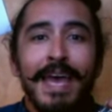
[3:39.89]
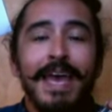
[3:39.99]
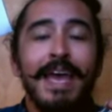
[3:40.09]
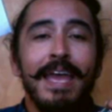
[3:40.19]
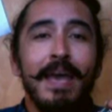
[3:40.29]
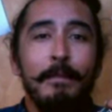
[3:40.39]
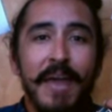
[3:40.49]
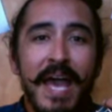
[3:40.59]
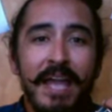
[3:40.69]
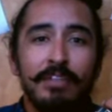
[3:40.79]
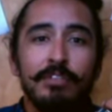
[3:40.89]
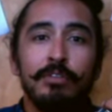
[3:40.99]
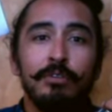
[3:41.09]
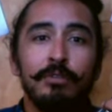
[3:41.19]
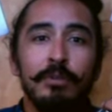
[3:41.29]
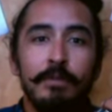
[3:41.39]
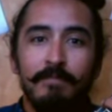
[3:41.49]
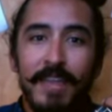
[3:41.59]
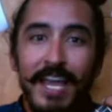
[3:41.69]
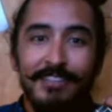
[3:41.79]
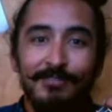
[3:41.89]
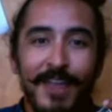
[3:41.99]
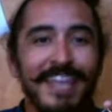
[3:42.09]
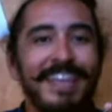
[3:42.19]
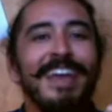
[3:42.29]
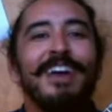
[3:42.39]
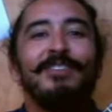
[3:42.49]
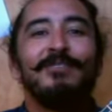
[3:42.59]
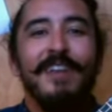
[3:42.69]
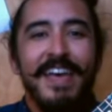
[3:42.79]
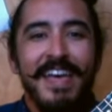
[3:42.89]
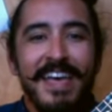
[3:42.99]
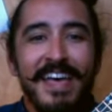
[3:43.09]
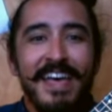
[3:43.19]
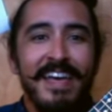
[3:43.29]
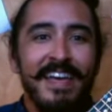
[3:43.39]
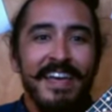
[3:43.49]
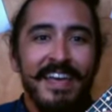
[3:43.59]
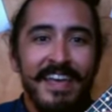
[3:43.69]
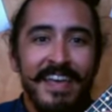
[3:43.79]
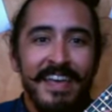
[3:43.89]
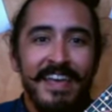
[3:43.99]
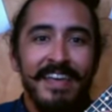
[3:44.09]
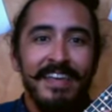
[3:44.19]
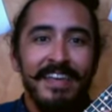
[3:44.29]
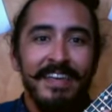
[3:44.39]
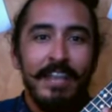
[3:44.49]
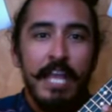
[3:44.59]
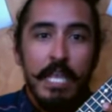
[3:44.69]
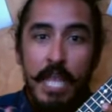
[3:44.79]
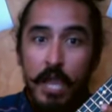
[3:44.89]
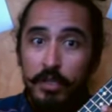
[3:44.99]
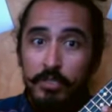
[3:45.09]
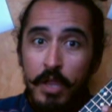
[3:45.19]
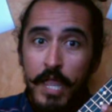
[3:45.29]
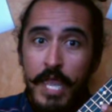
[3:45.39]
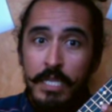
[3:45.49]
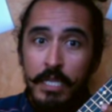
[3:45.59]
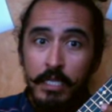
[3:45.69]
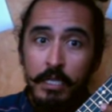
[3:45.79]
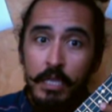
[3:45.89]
and back to, that's right, red. Now here's our ending.